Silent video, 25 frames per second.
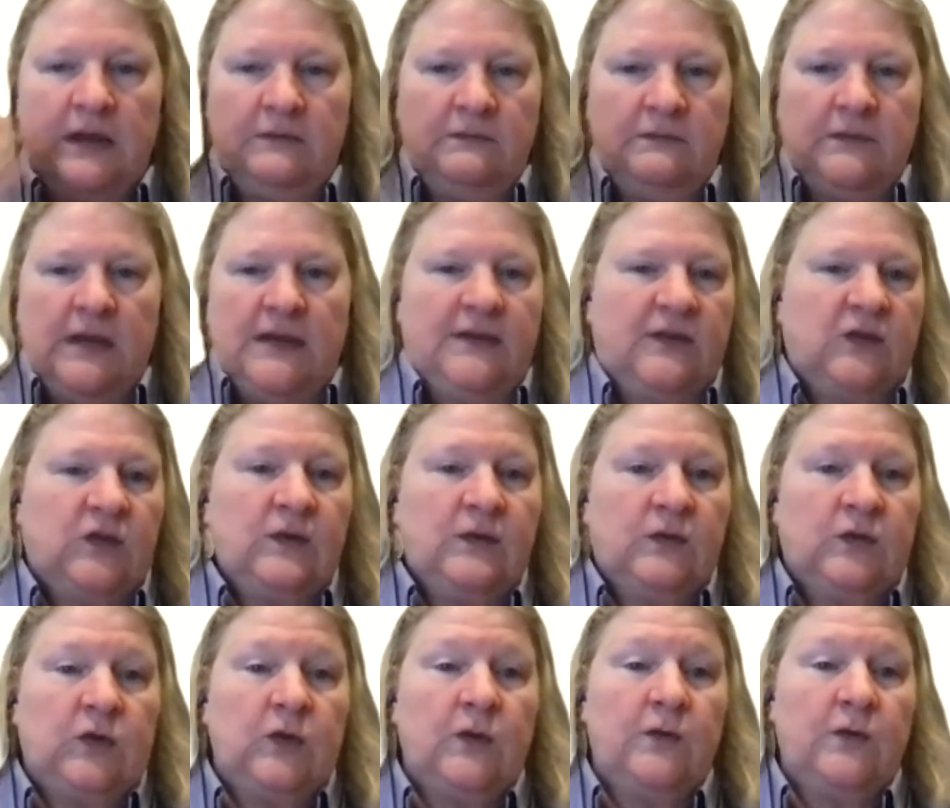
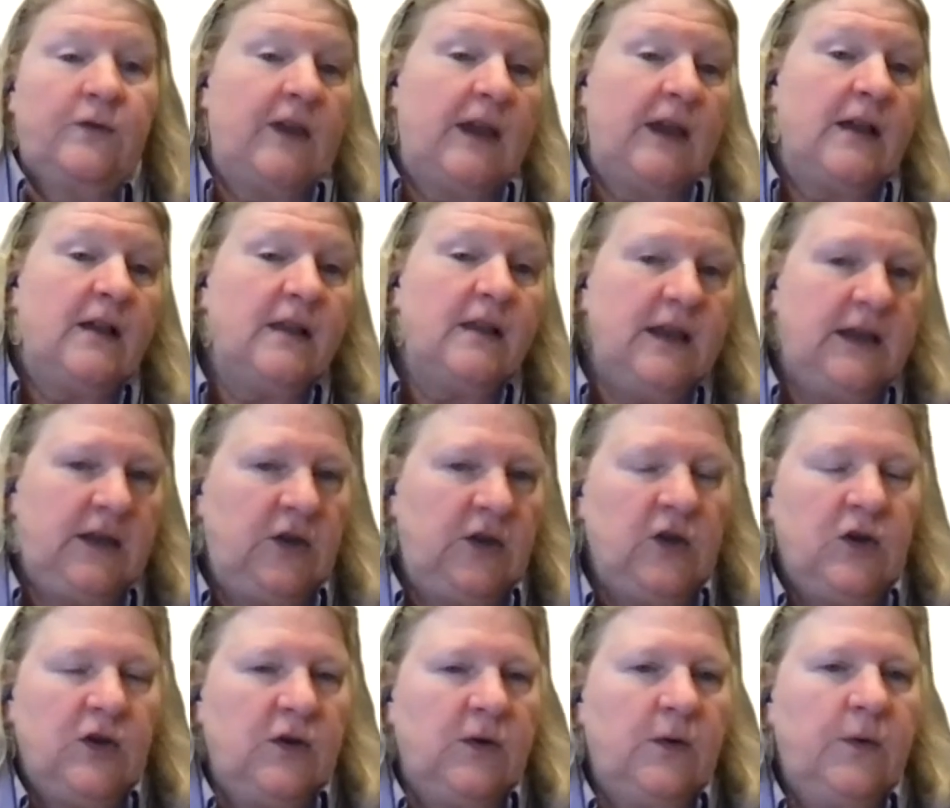
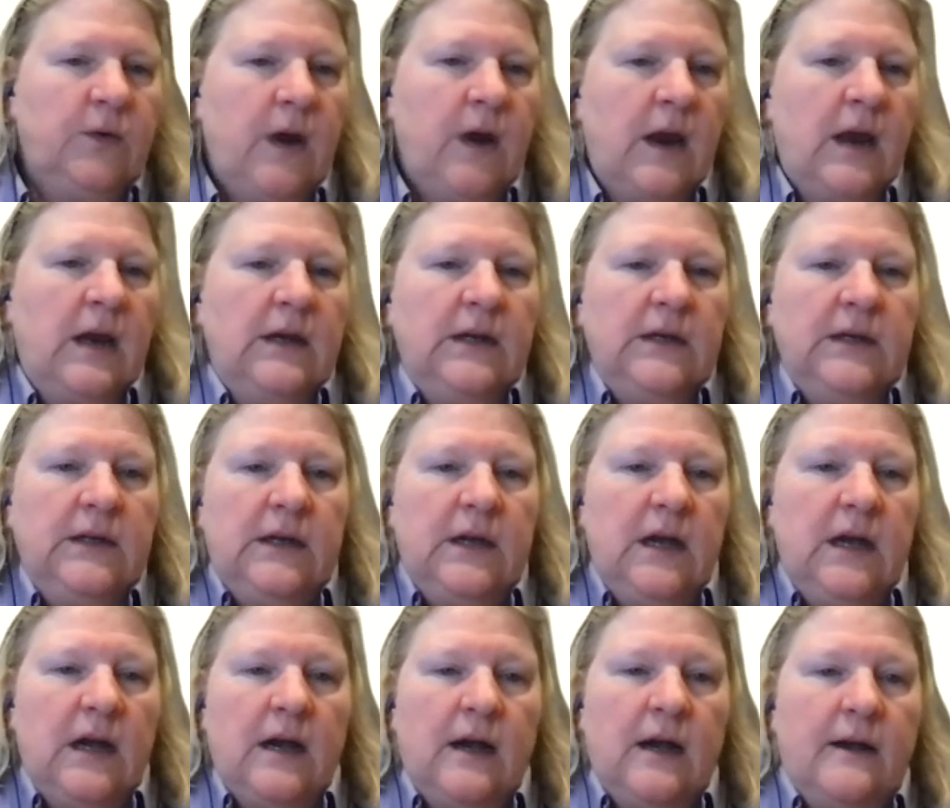surveilling you,
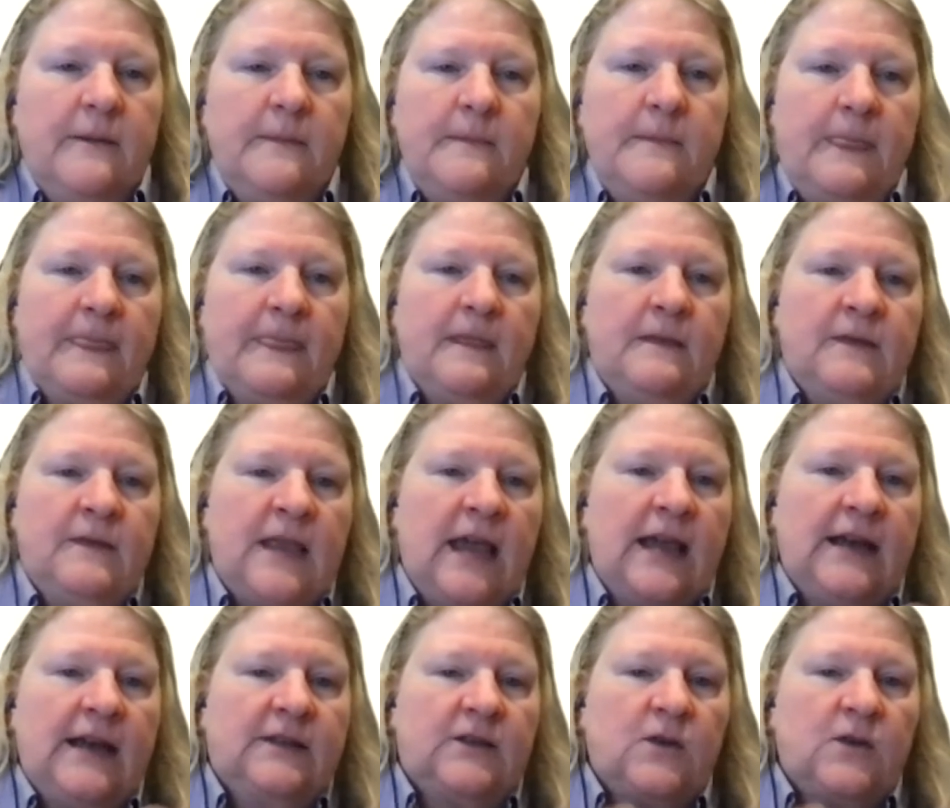
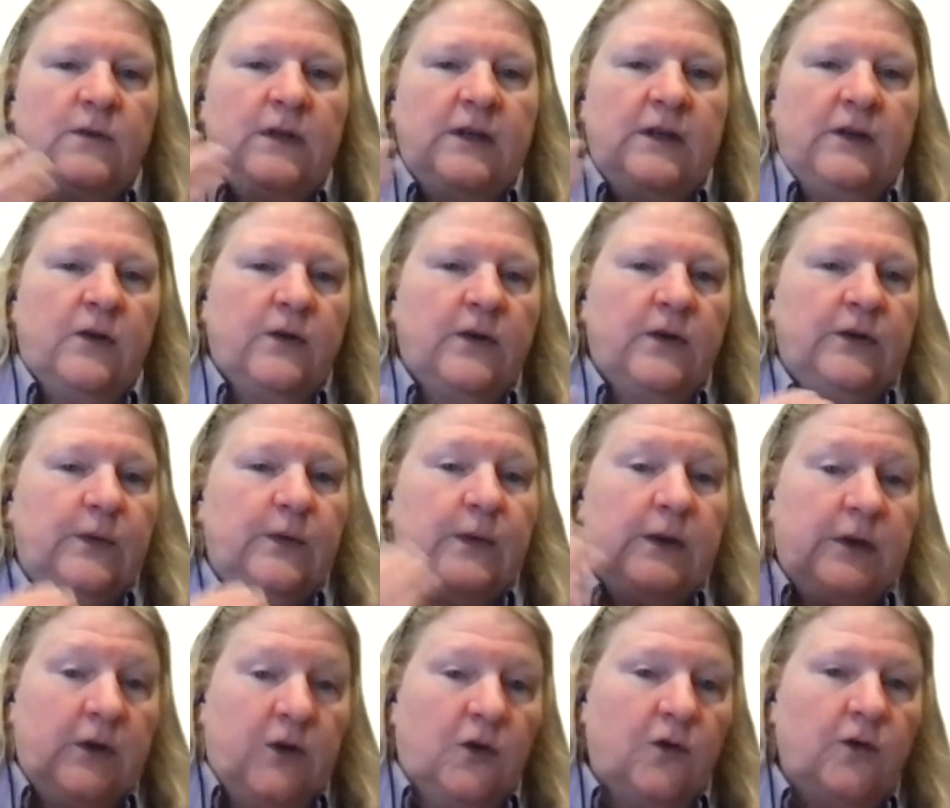that is only going to
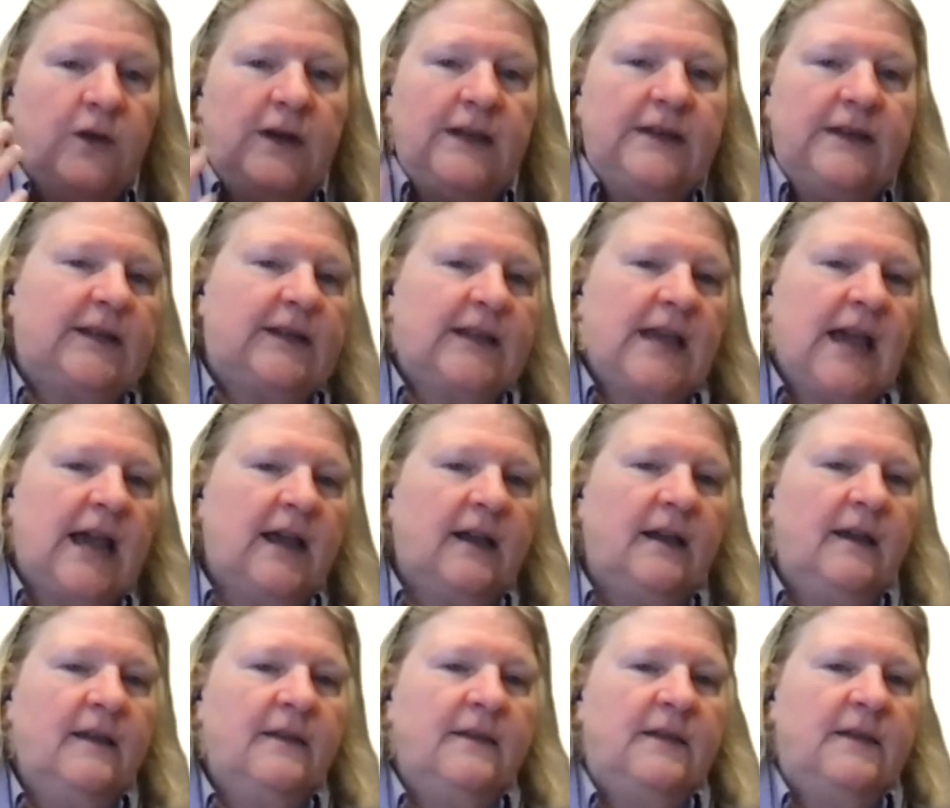increase
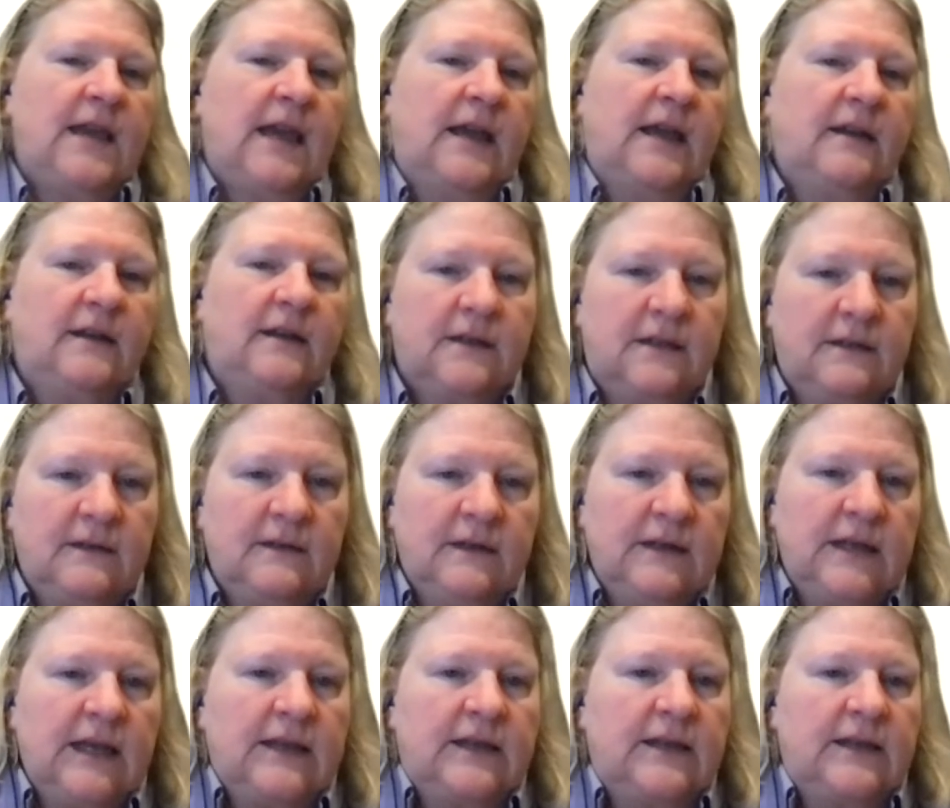that
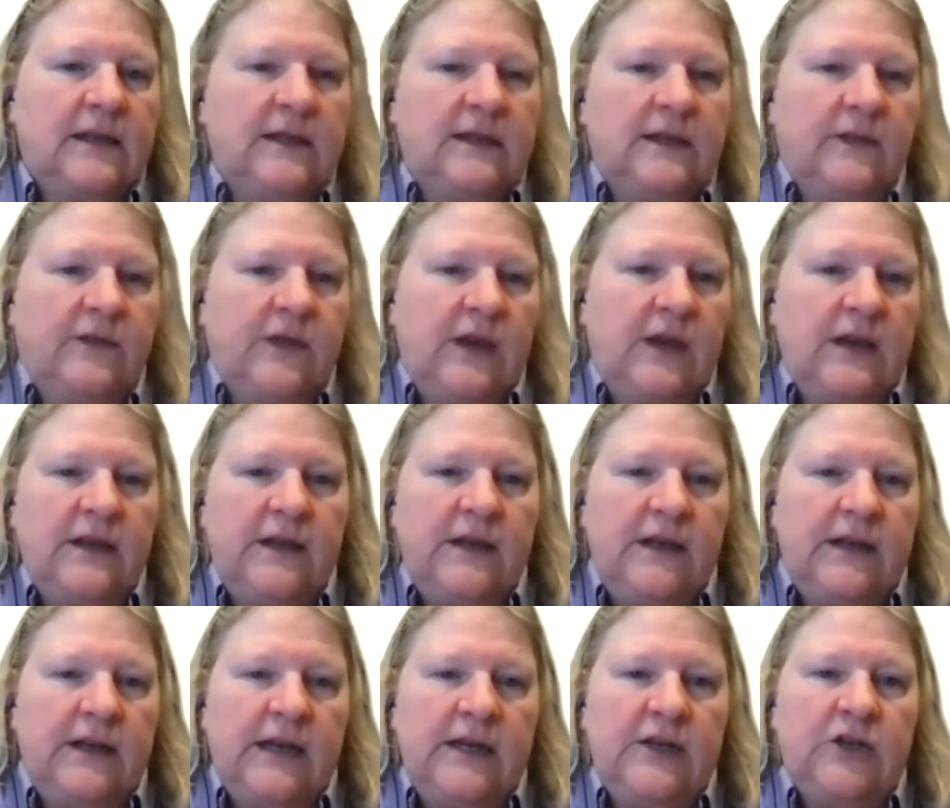sense of
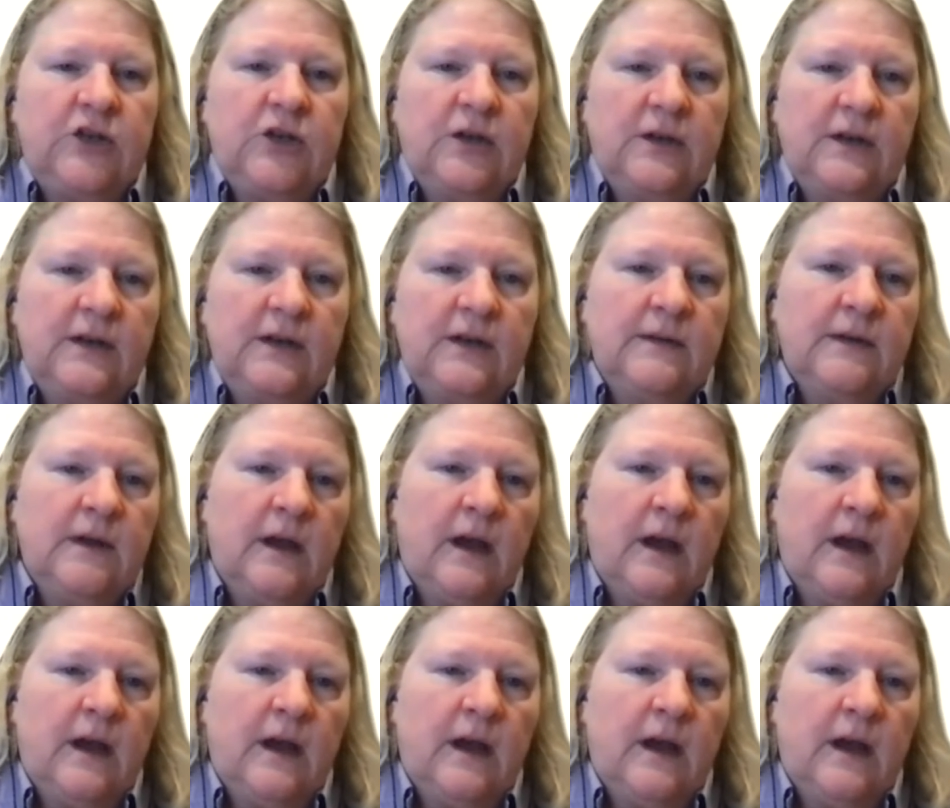alienation.